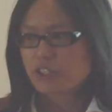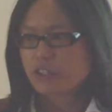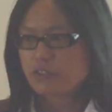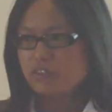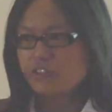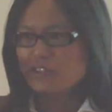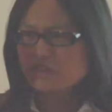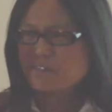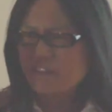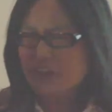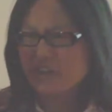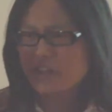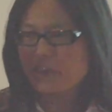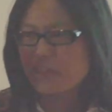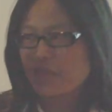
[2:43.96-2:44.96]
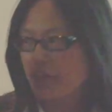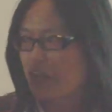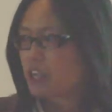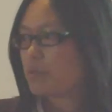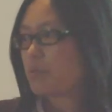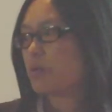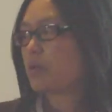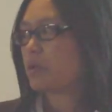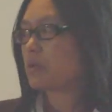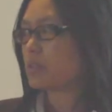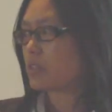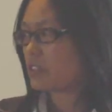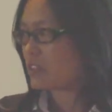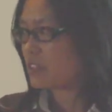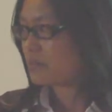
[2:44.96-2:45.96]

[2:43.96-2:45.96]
to use very thick-walled